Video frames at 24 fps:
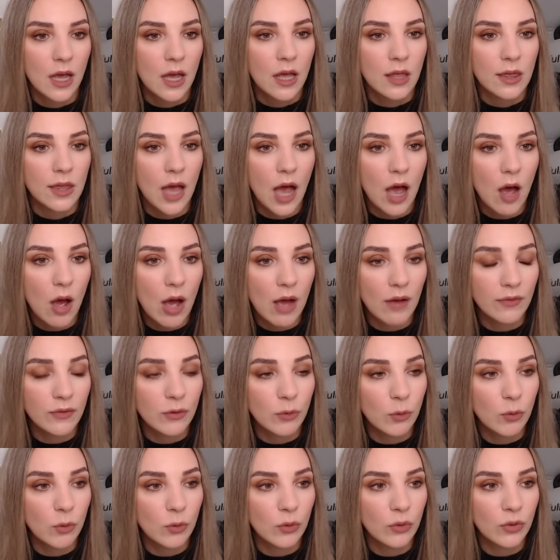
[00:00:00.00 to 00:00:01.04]
Now
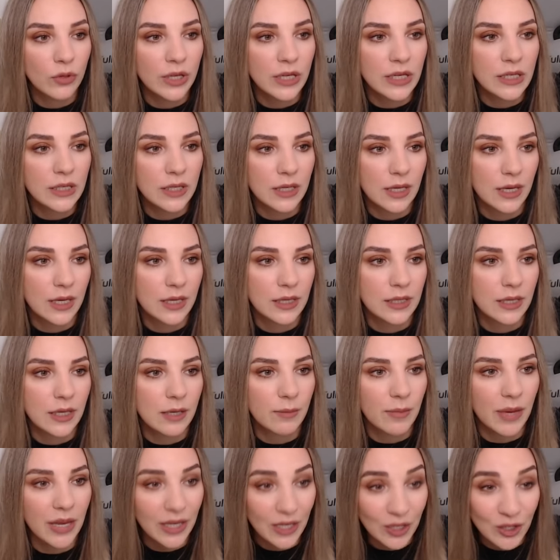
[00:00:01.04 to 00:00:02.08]
after all these years,
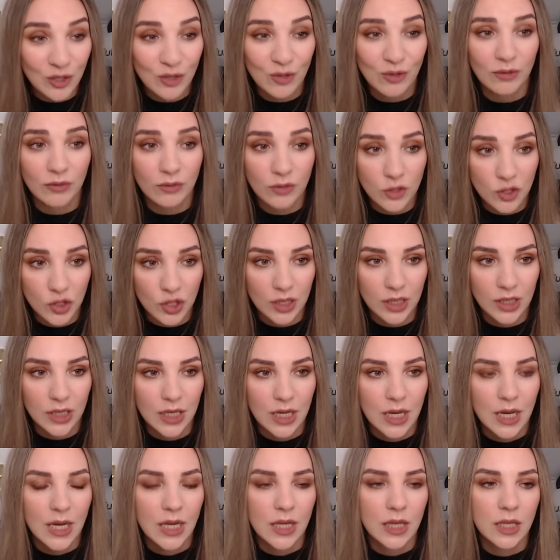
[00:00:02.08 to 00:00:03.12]
he made it to Eurovision.
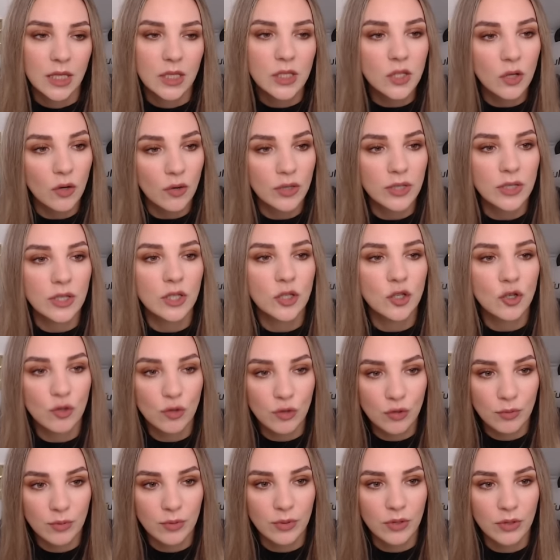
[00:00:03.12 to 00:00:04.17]
This song is a
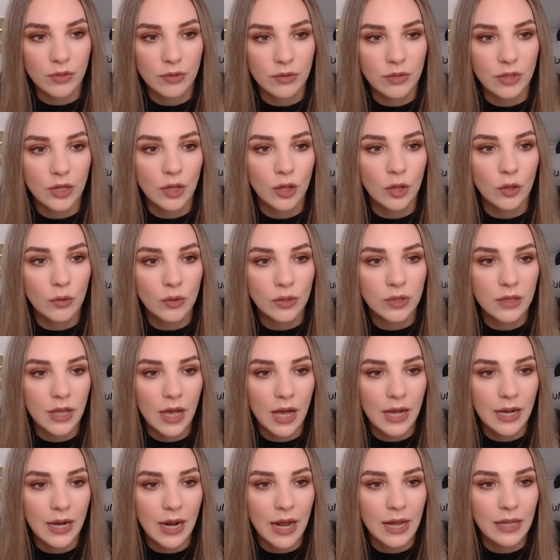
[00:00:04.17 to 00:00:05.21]
tribute. Look,
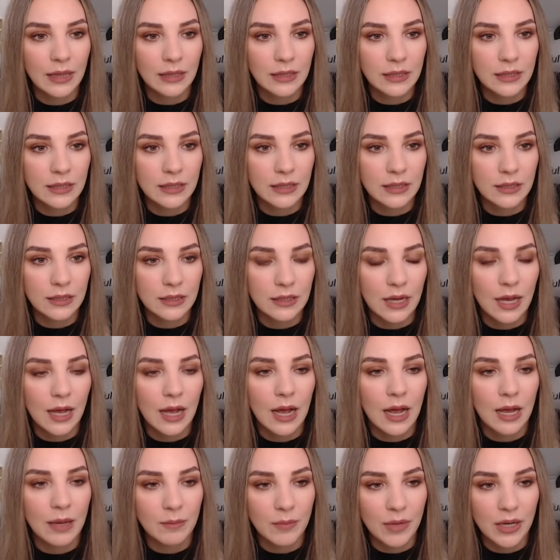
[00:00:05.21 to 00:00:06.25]
Dad, I listened.
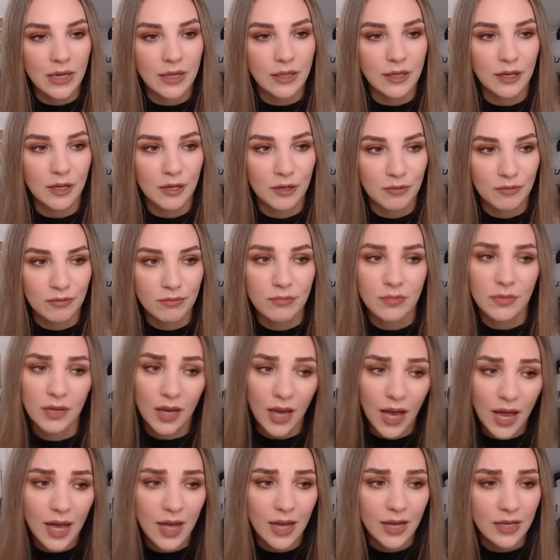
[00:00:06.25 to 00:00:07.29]
I made it.
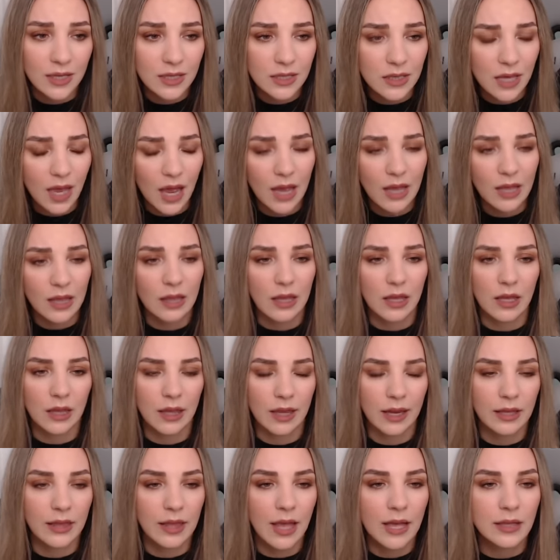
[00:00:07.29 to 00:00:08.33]
Yeah, exactly.
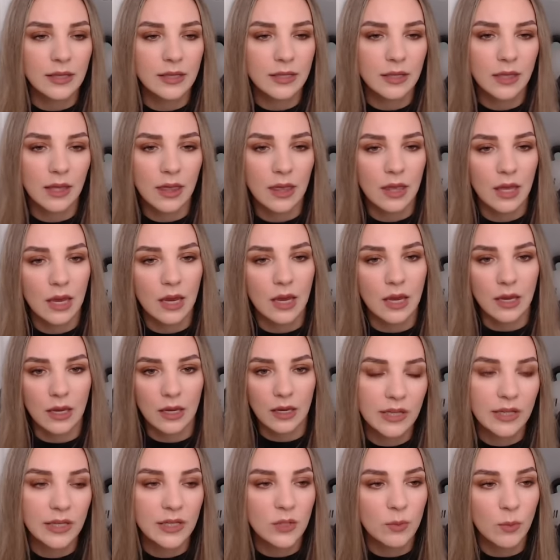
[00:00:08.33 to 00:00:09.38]
Like that's the
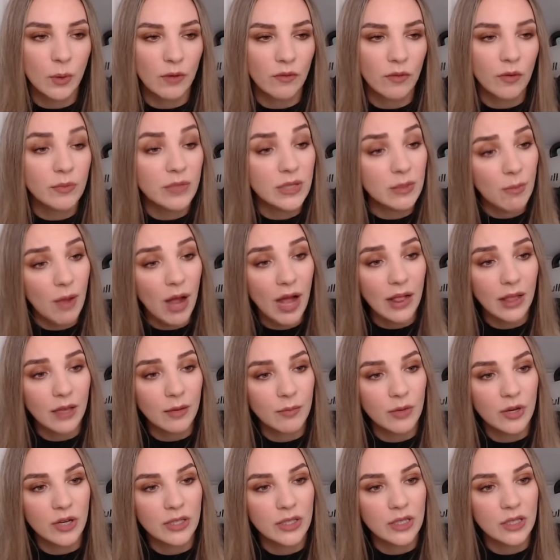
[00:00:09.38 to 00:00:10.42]
thing. This went from
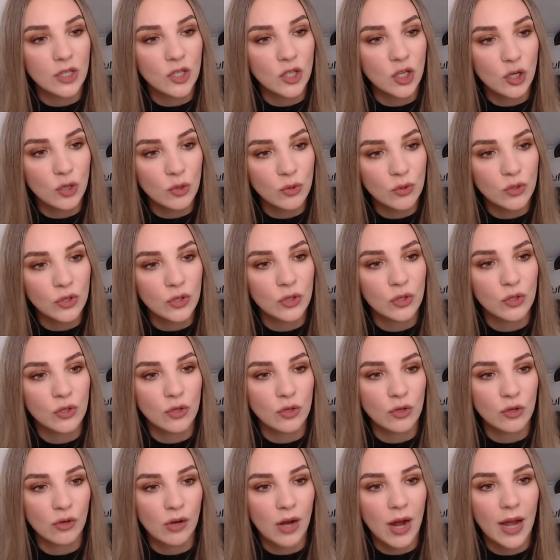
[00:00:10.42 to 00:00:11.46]
smiling because it's used
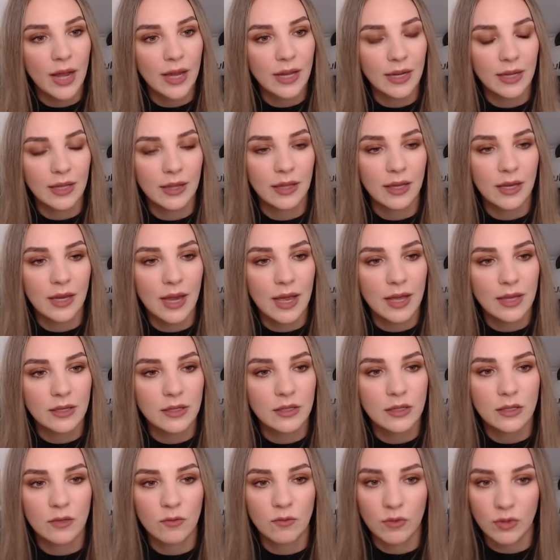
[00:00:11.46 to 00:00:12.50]
to crying at the
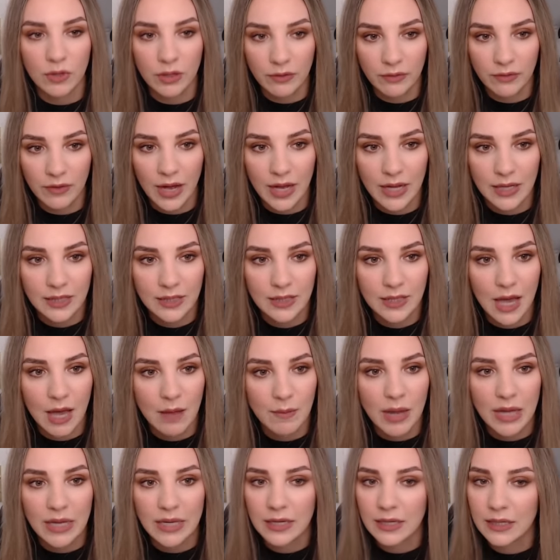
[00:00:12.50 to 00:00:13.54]
end real fast.
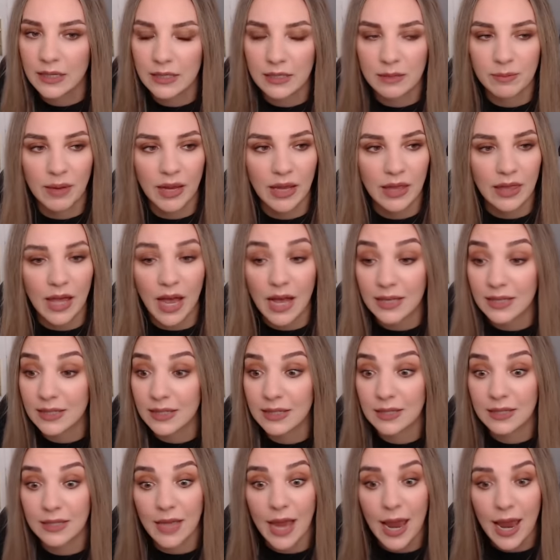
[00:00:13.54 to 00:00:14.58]
Damn, I didn't expect that.
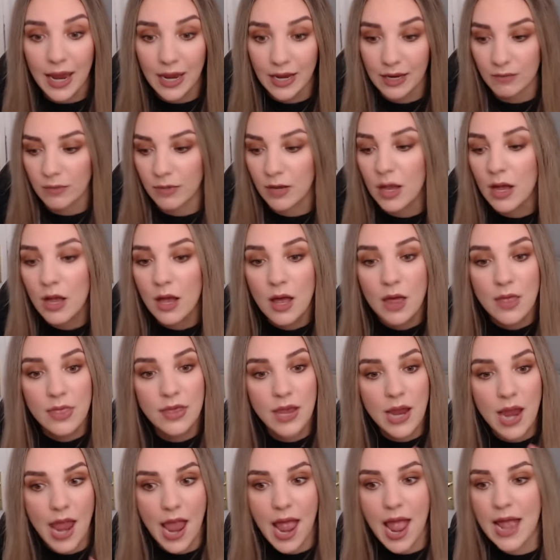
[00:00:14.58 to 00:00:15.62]
Same.
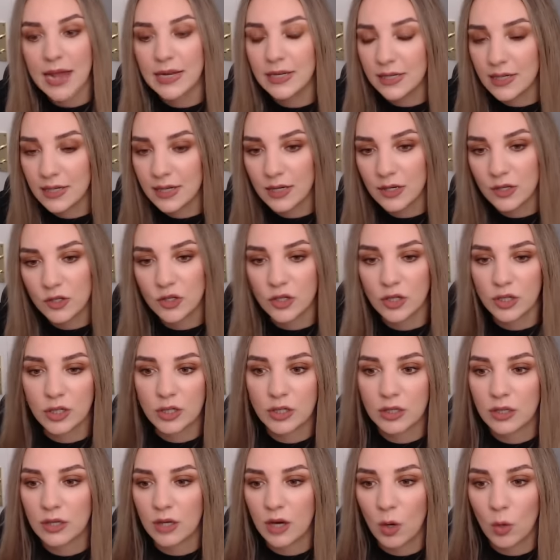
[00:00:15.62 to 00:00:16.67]
The ending
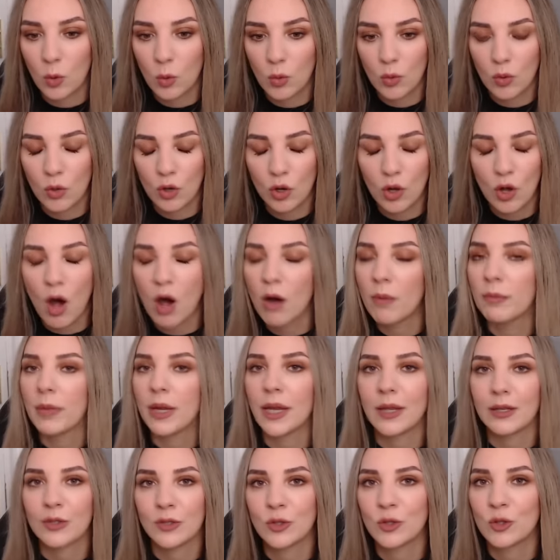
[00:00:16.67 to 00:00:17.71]
just got
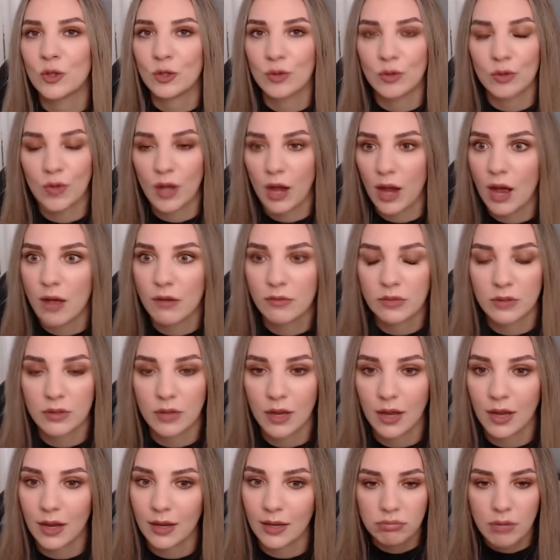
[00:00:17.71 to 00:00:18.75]
me. Like I was
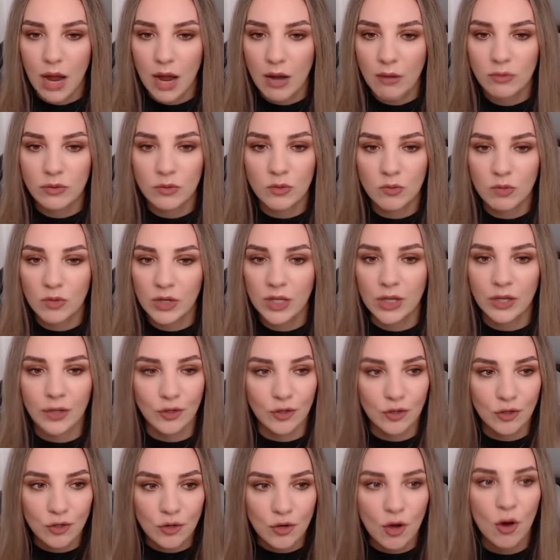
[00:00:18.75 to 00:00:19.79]
like I was really
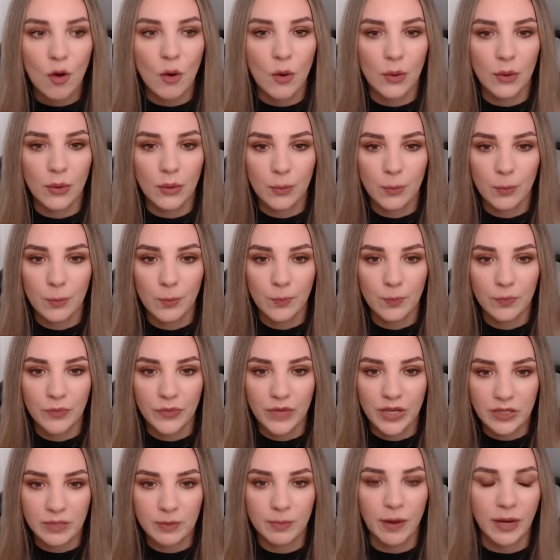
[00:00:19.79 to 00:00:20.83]
not
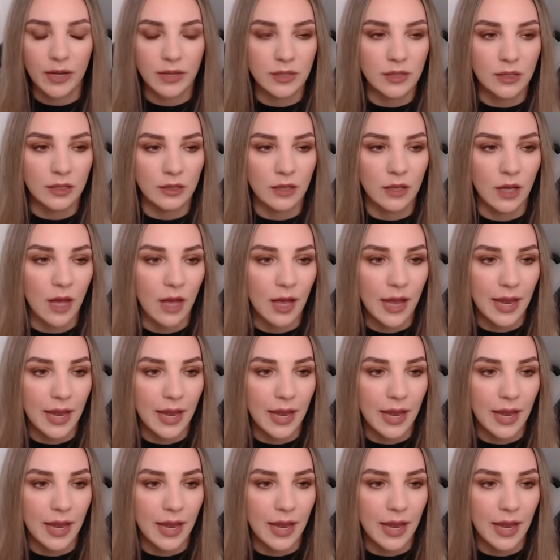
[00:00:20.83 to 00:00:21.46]
expecting that